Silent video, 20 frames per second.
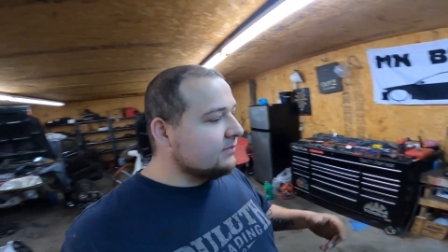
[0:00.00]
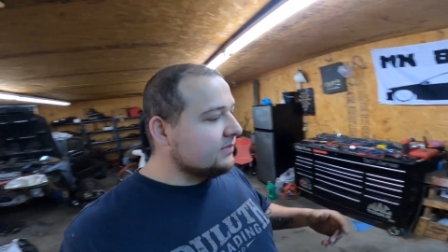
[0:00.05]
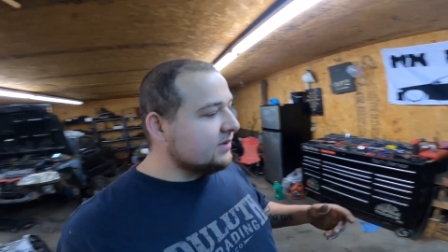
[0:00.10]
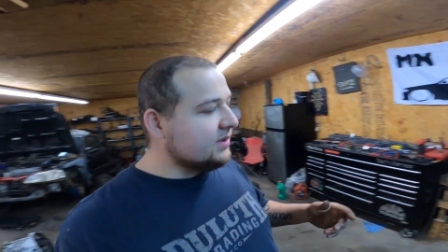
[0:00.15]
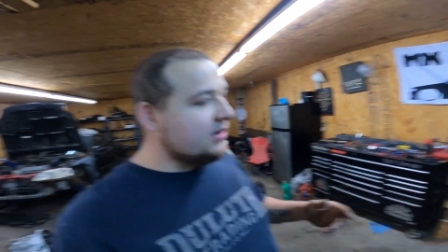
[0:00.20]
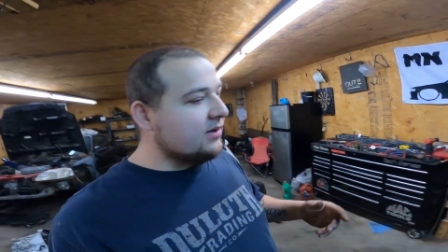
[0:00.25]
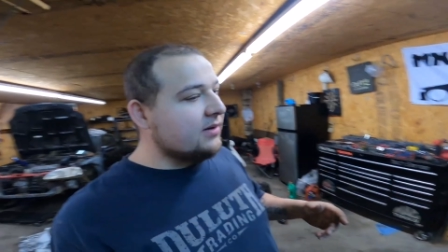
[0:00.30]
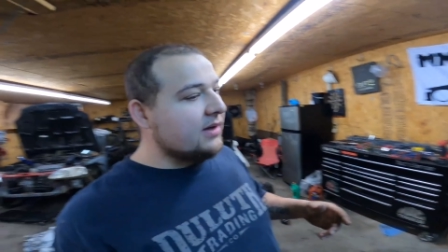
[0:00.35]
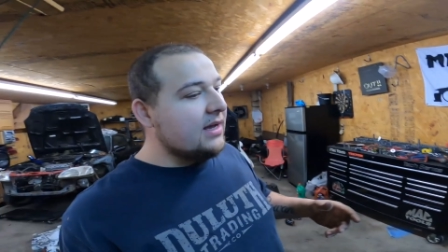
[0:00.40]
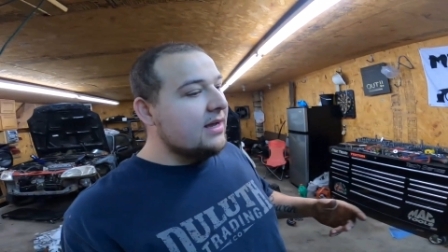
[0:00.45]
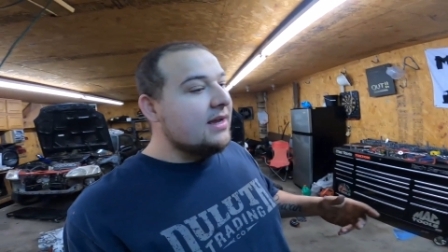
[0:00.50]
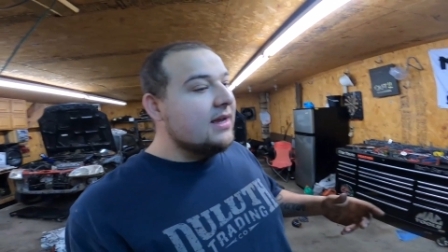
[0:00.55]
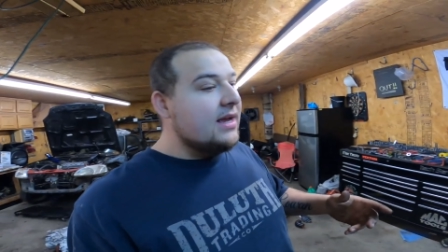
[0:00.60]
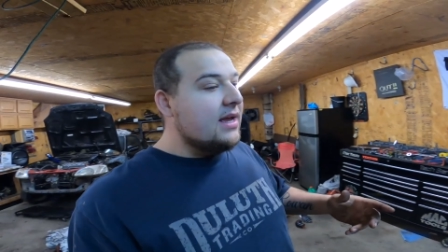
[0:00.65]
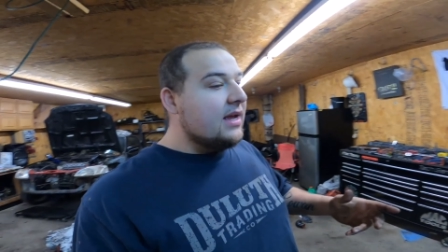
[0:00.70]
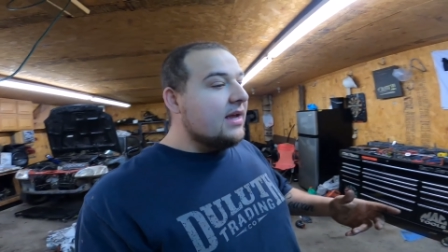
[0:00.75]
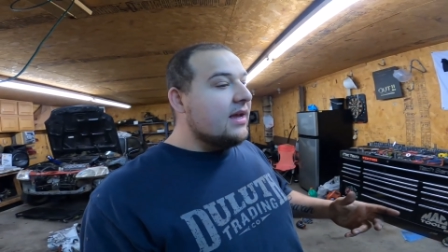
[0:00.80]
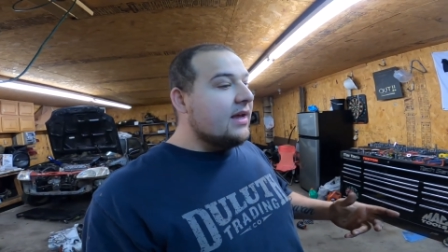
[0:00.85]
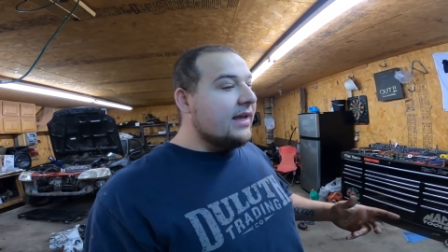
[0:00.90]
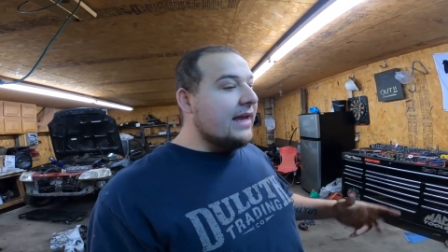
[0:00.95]
So,
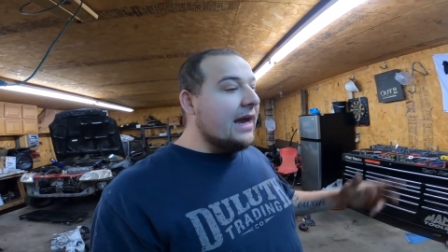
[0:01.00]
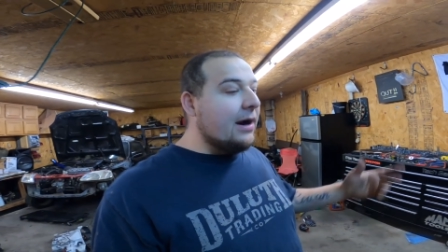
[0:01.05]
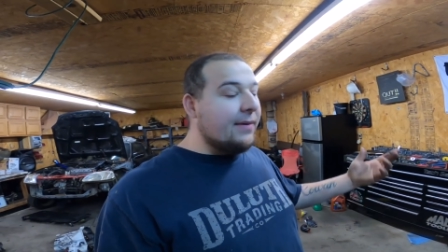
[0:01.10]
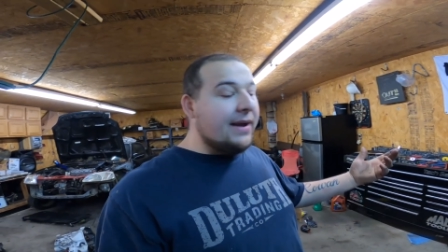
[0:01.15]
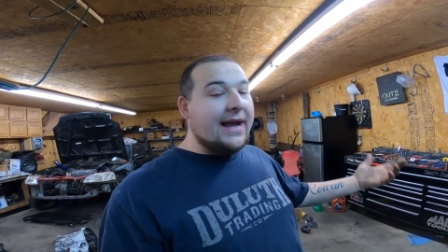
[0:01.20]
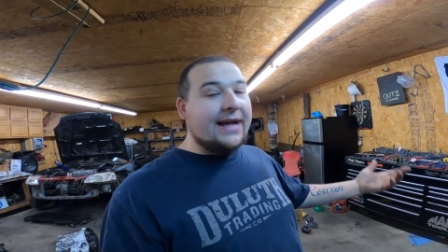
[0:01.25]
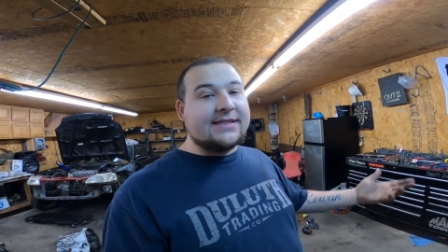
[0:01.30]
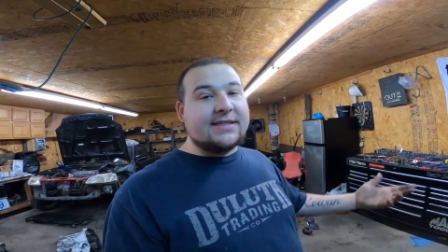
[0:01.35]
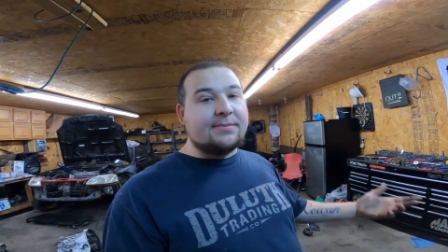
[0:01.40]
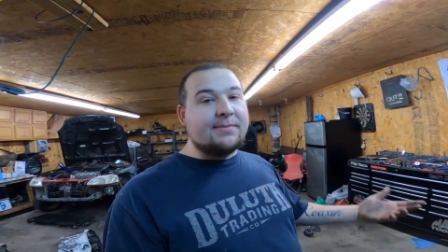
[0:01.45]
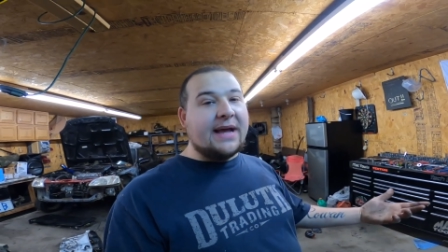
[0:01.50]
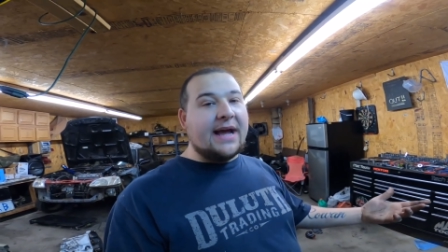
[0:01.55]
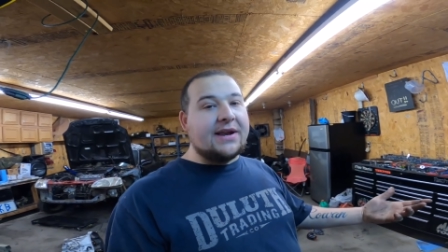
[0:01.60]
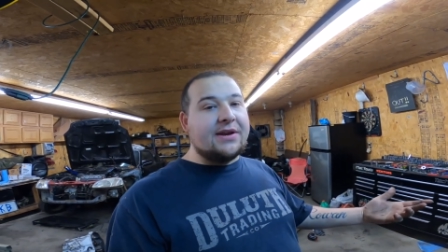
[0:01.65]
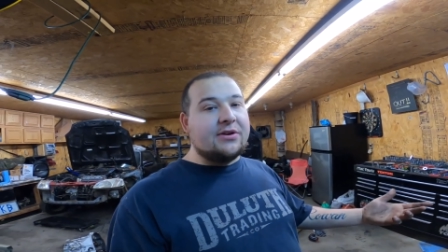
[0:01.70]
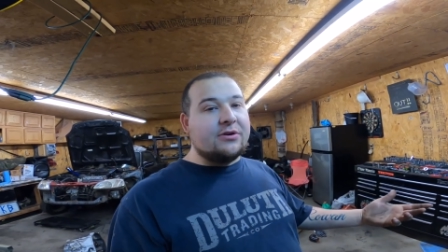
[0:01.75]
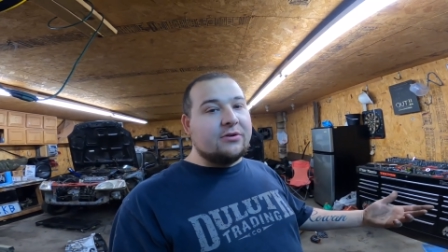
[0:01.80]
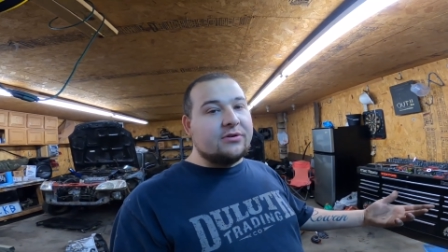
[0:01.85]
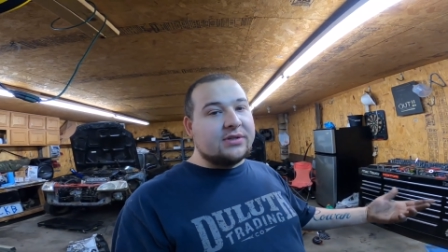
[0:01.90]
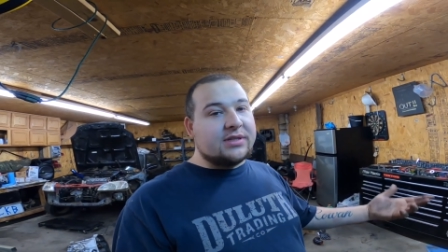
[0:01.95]
yeah, we had some
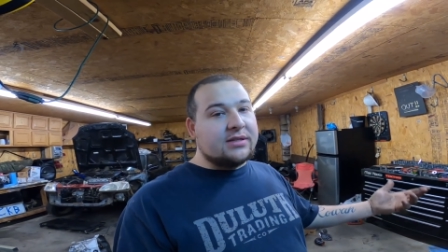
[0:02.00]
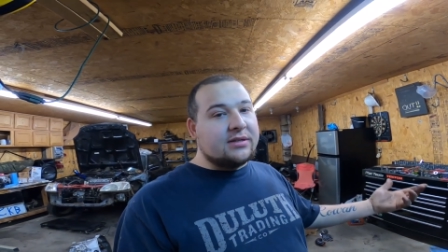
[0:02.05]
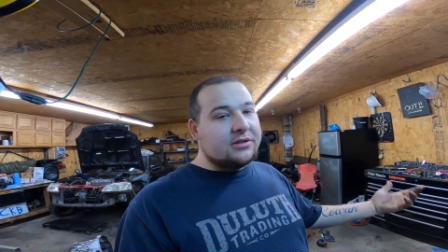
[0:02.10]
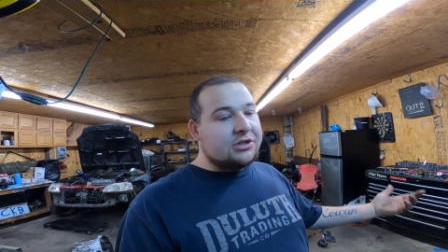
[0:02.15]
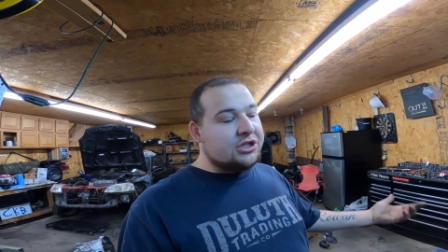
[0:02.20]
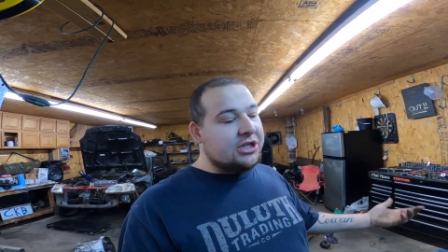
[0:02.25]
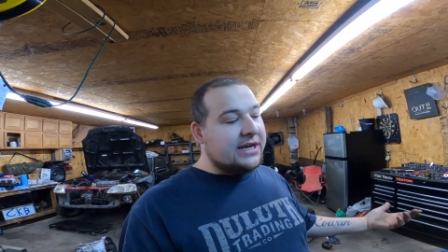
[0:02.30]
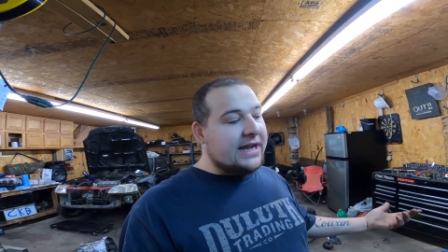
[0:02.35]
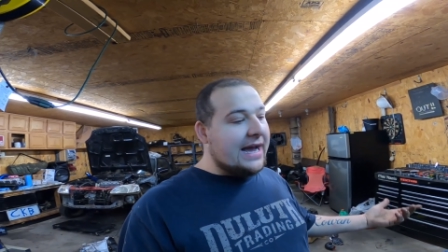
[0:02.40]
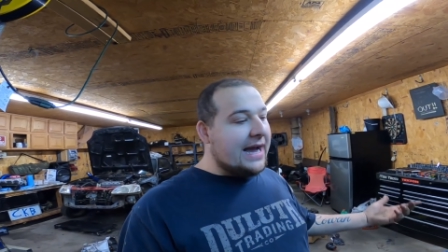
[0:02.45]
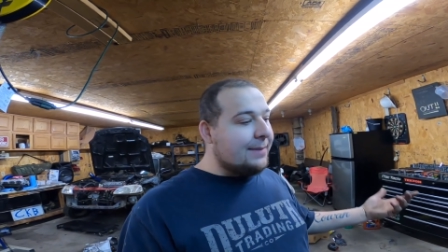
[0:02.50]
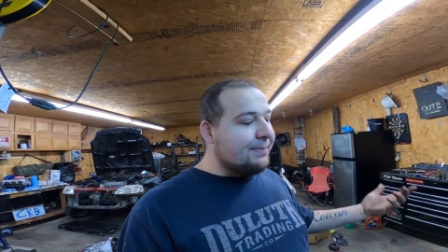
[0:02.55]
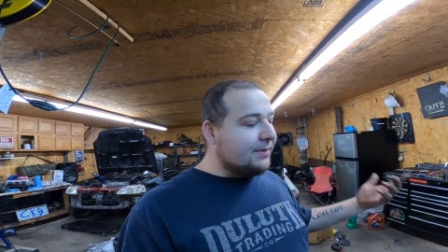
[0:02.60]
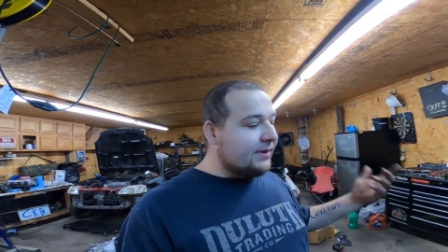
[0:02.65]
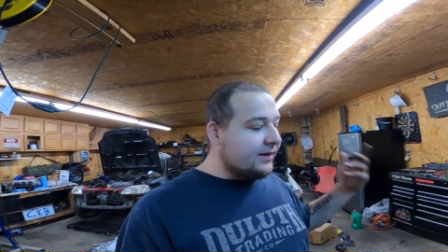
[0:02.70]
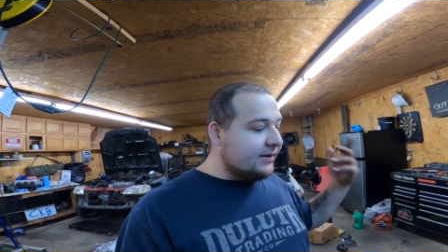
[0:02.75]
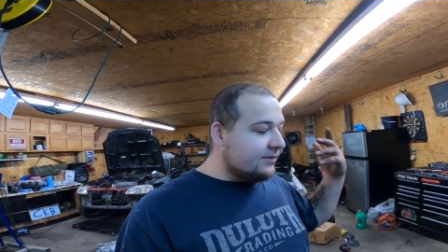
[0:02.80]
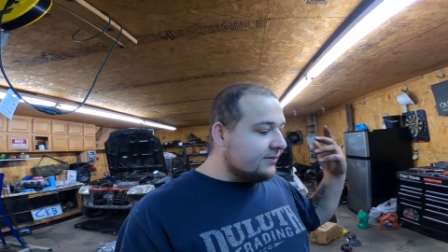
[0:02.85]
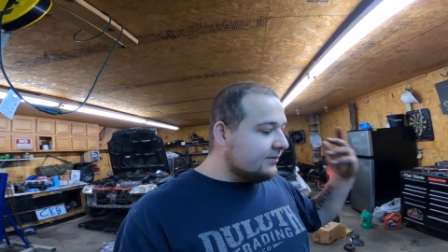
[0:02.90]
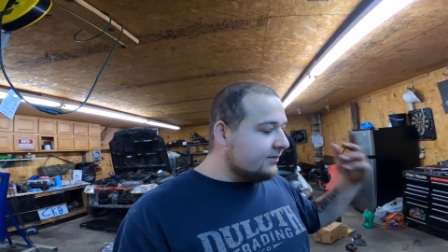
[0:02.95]
bad news. Shit
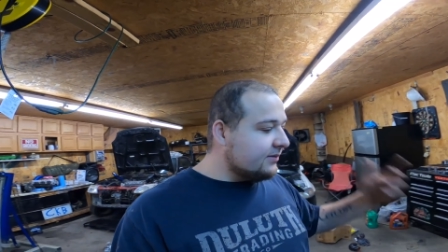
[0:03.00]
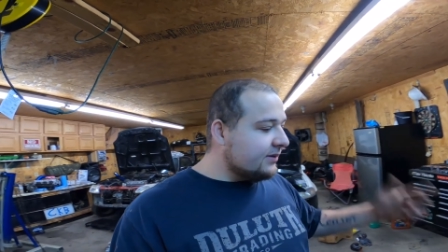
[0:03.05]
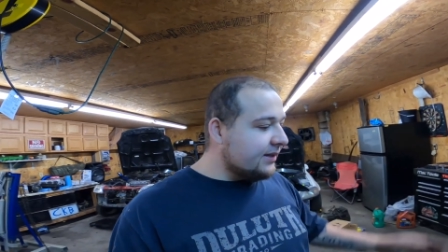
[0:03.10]
happened.